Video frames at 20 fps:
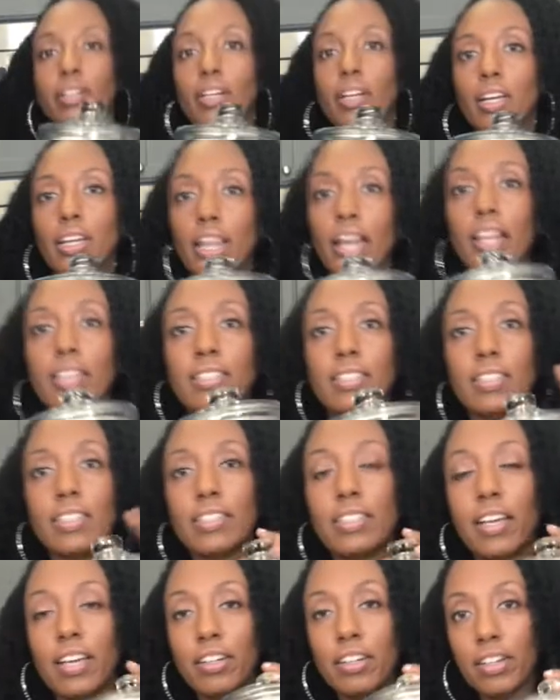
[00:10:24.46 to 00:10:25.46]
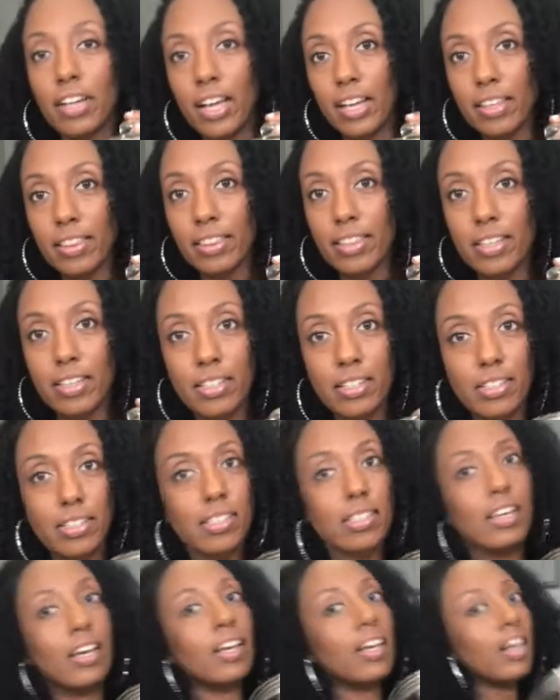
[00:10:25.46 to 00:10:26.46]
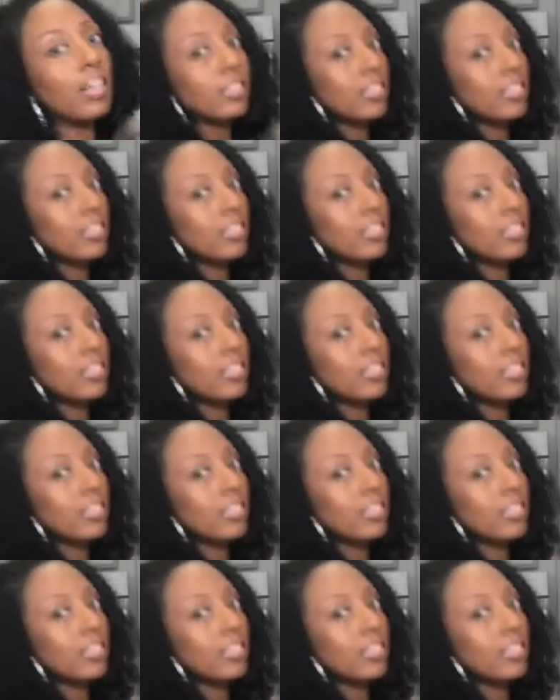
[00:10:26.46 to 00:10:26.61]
in a glass container like this, and I